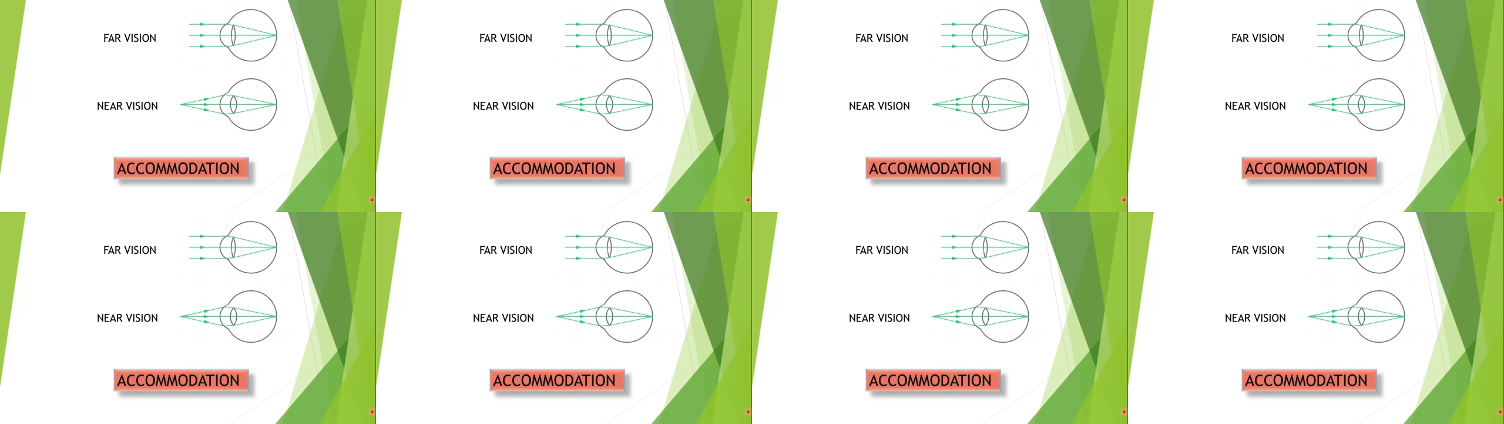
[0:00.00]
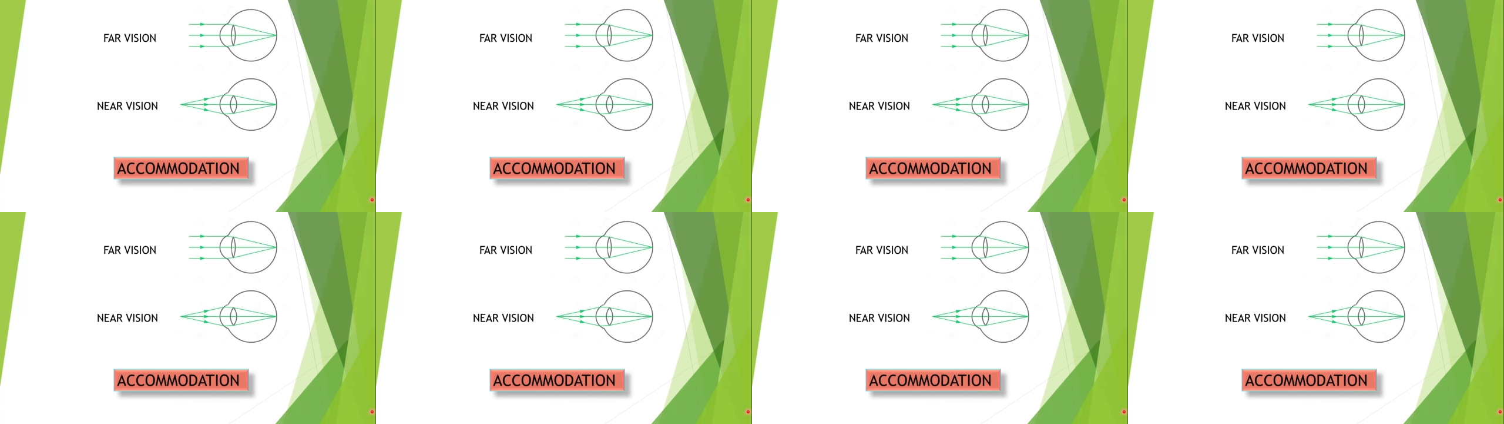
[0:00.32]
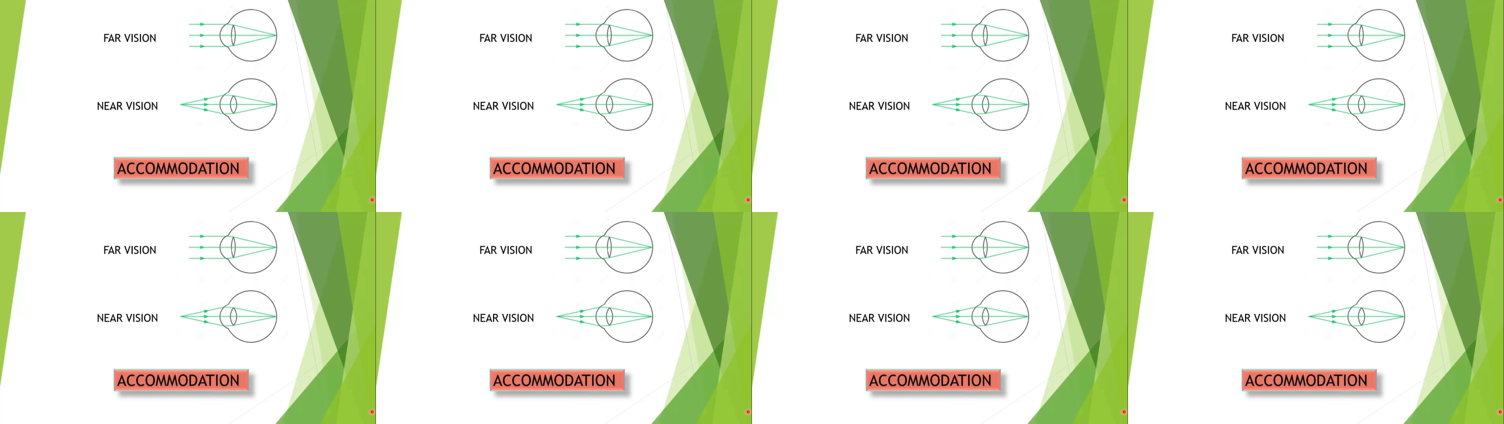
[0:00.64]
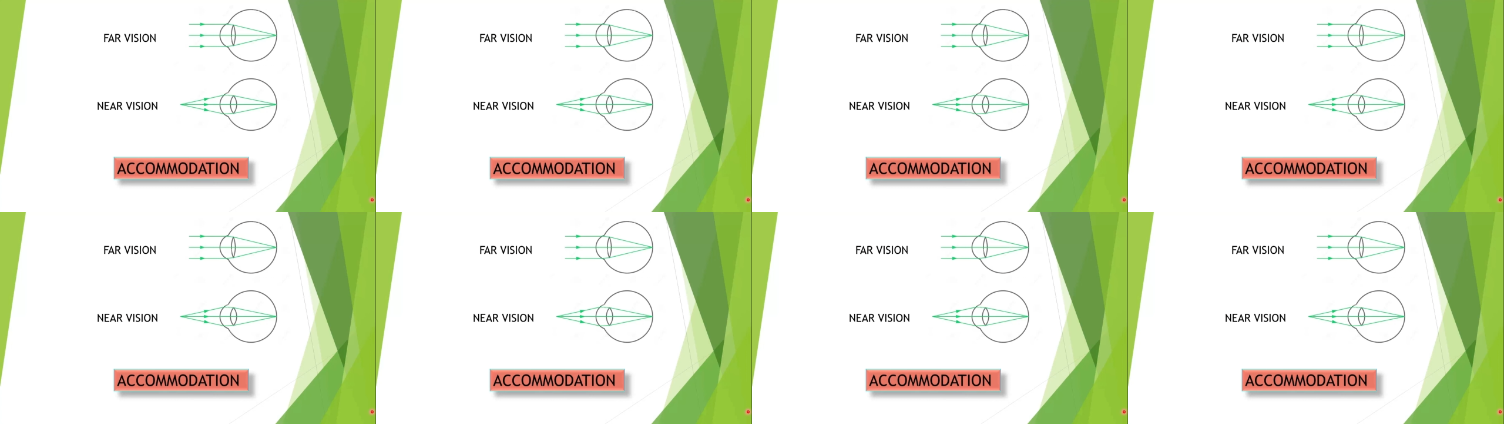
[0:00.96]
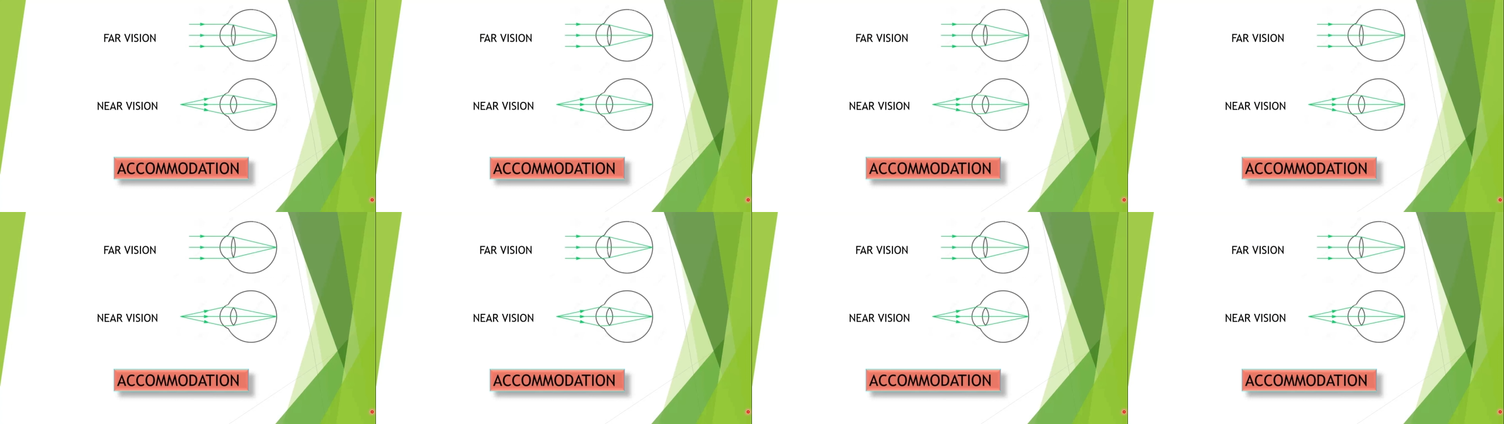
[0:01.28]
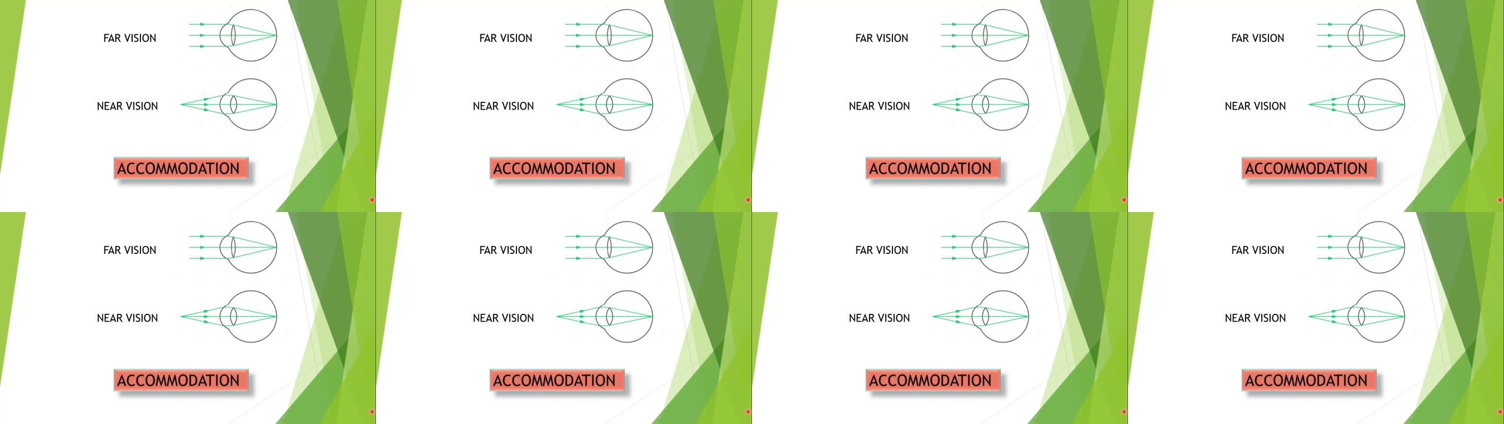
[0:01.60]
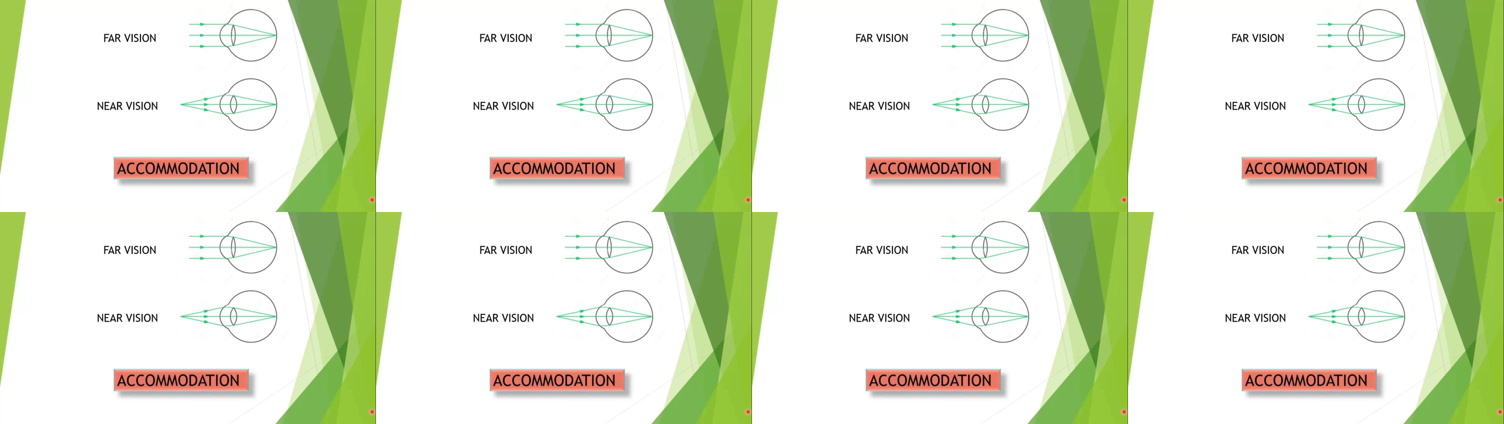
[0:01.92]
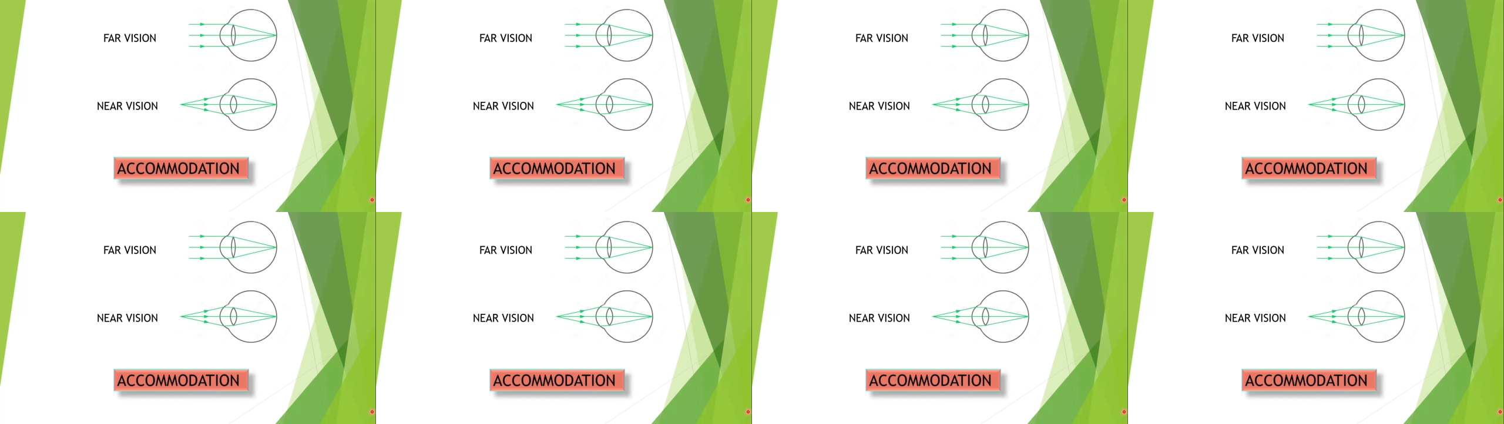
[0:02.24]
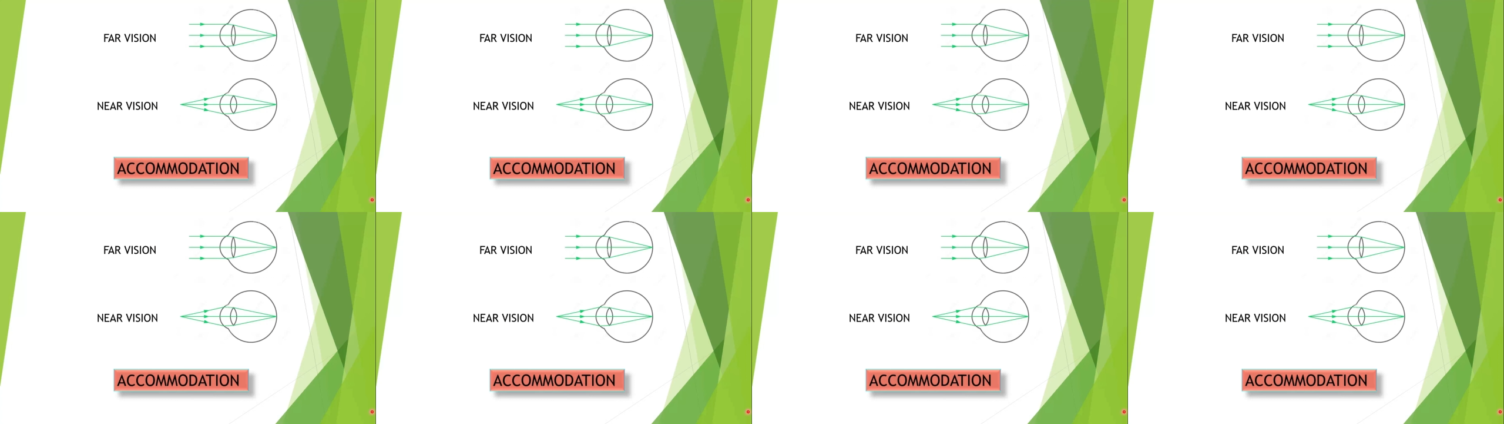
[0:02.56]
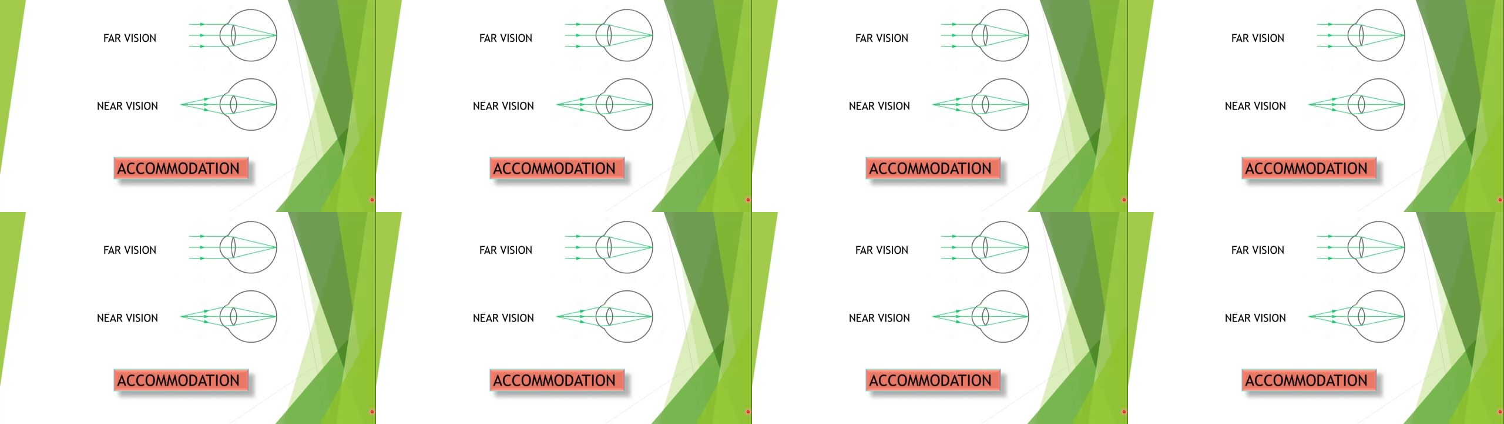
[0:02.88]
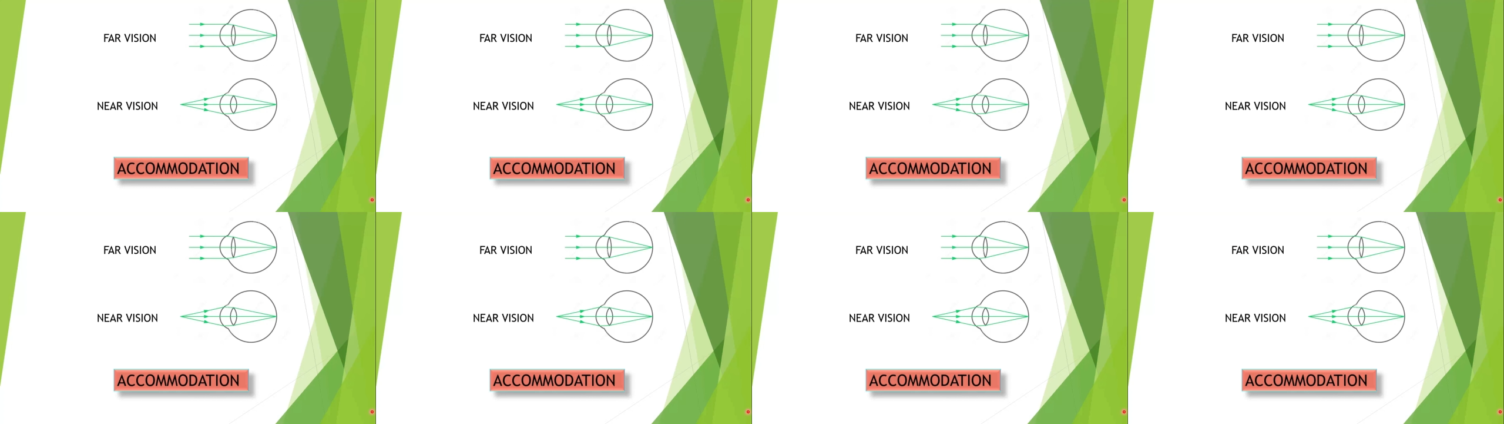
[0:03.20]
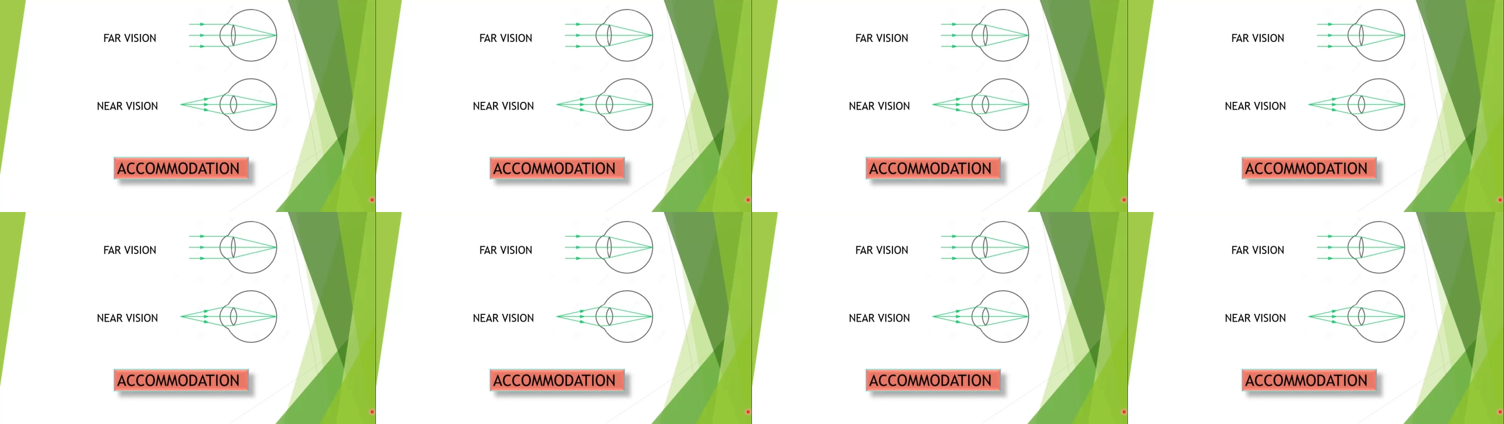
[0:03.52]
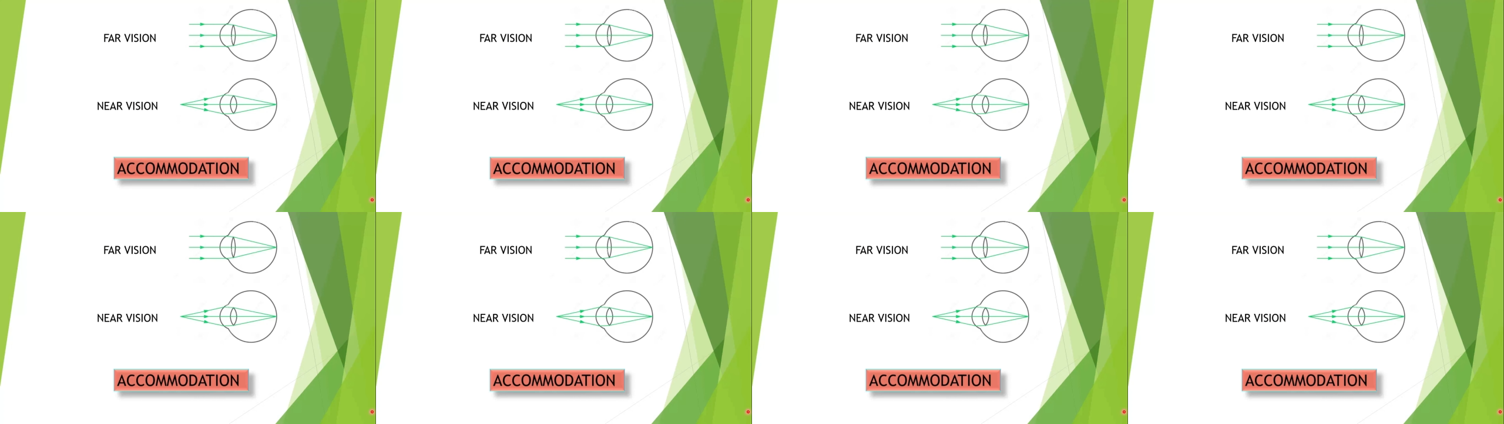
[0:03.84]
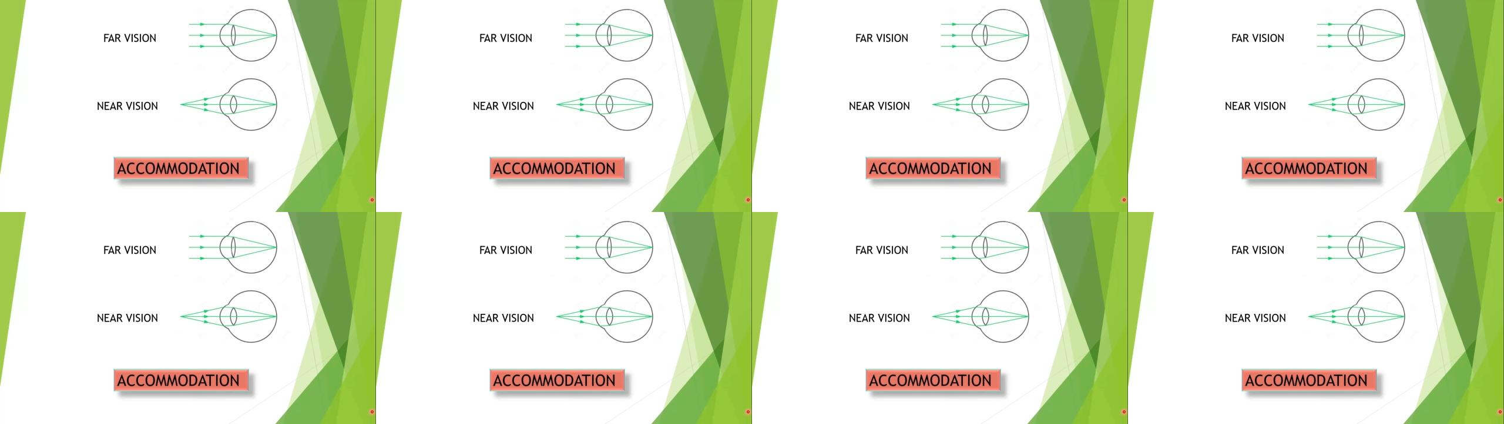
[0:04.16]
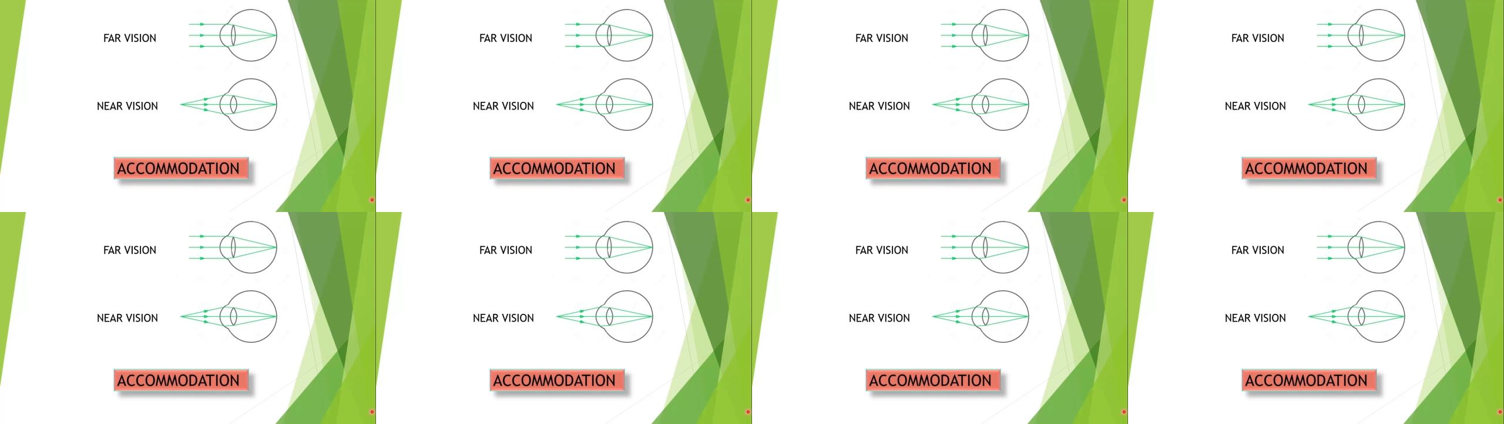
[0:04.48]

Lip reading: [unreadable: no face in view]